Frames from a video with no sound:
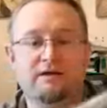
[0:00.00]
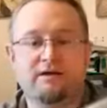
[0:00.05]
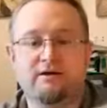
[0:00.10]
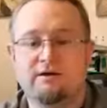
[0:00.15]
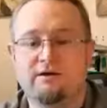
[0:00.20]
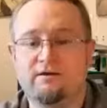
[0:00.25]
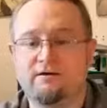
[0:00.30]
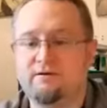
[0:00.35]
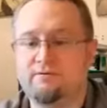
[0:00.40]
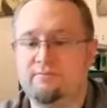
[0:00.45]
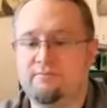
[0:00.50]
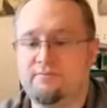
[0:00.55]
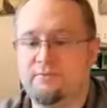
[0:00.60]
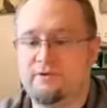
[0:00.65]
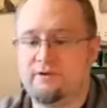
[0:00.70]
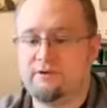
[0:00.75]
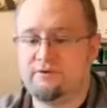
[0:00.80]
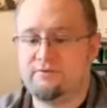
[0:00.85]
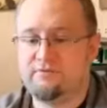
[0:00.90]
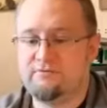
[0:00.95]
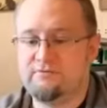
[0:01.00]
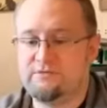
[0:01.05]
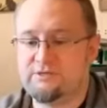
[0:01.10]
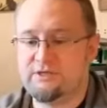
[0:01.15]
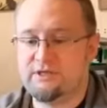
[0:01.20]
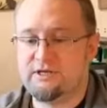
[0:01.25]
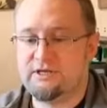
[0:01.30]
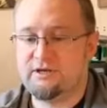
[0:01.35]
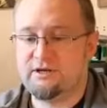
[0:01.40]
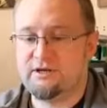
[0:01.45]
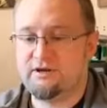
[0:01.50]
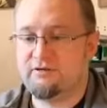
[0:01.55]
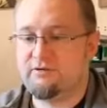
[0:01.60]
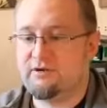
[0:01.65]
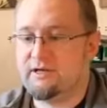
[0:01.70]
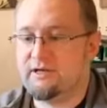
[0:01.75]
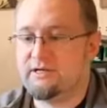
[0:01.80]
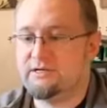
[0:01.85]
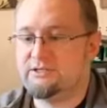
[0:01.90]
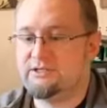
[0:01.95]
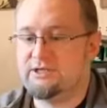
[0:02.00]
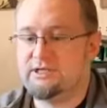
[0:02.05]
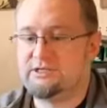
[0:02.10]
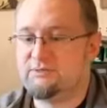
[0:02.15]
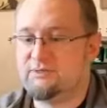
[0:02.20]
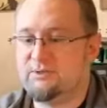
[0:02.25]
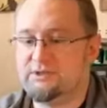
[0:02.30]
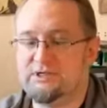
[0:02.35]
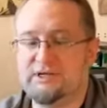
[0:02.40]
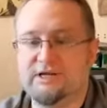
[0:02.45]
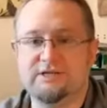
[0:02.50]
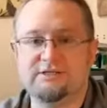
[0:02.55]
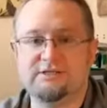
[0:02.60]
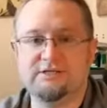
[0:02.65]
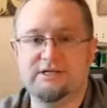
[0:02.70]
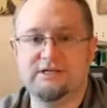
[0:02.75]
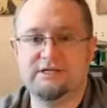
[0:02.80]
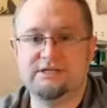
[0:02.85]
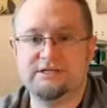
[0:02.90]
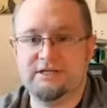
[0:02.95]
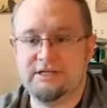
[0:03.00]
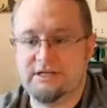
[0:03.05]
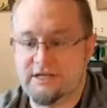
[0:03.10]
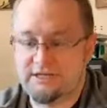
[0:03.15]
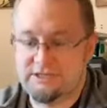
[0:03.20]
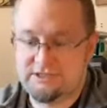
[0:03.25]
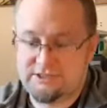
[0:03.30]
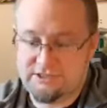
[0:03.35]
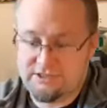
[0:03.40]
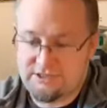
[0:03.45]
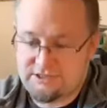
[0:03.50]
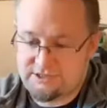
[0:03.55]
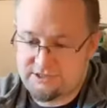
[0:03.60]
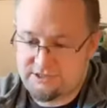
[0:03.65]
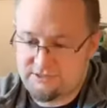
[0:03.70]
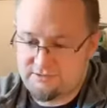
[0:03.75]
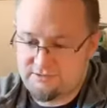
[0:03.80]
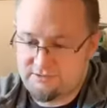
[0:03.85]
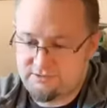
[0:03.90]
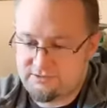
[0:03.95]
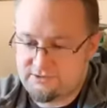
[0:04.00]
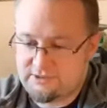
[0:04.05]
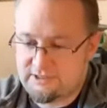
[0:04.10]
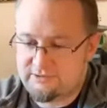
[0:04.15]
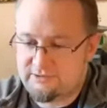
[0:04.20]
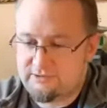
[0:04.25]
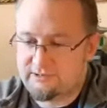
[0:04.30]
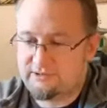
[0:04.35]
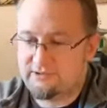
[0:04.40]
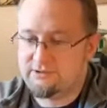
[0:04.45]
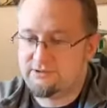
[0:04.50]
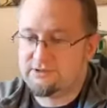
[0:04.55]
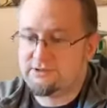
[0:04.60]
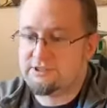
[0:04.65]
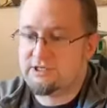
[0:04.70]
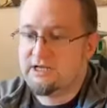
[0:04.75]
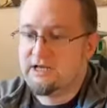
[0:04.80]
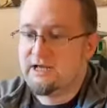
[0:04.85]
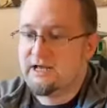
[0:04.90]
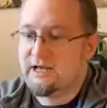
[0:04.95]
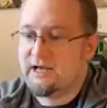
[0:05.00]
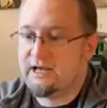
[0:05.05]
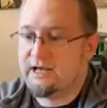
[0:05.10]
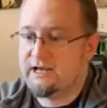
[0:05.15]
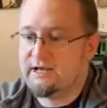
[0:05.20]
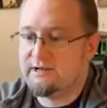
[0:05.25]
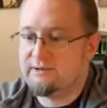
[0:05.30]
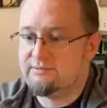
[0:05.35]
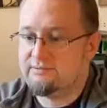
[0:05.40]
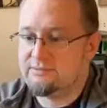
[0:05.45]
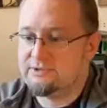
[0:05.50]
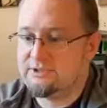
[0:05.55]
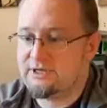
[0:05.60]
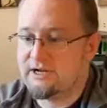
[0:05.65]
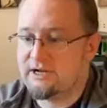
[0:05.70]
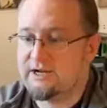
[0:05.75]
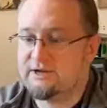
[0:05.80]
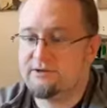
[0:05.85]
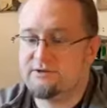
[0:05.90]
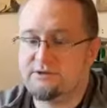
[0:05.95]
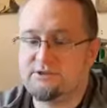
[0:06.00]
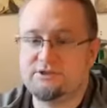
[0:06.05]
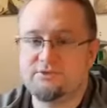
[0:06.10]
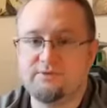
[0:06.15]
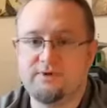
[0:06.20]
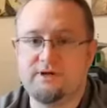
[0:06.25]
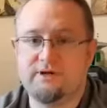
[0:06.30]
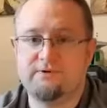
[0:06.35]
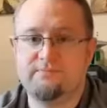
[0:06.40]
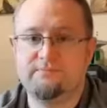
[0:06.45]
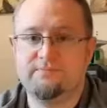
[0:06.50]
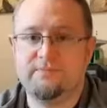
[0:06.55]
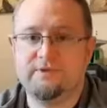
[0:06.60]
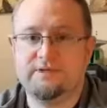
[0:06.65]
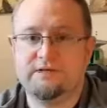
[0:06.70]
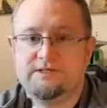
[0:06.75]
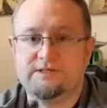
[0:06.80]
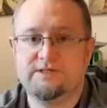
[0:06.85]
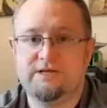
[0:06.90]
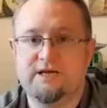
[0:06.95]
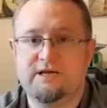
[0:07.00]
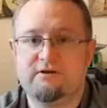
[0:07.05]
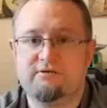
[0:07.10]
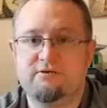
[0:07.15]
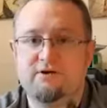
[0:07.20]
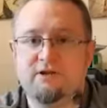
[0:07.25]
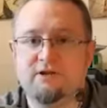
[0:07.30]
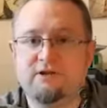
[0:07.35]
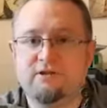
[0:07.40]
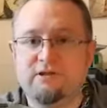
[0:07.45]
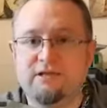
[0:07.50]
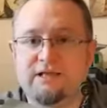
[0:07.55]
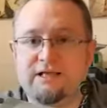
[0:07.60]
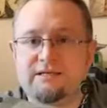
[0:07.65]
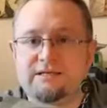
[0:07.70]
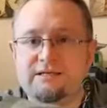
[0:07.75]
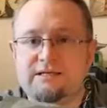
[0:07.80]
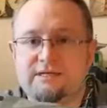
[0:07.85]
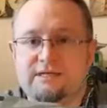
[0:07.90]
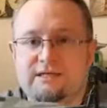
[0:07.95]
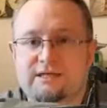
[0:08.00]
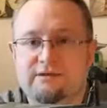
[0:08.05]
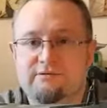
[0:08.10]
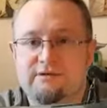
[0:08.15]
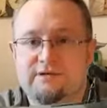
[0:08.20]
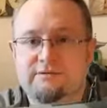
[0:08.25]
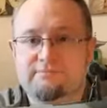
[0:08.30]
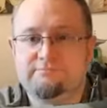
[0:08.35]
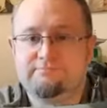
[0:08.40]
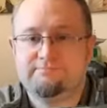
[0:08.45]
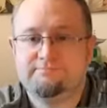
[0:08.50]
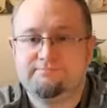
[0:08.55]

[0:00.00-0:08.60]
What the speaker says: Obviously, you know, I suppose down to each to their own how it looks. So, and also as well, as I've got all the landing gear in.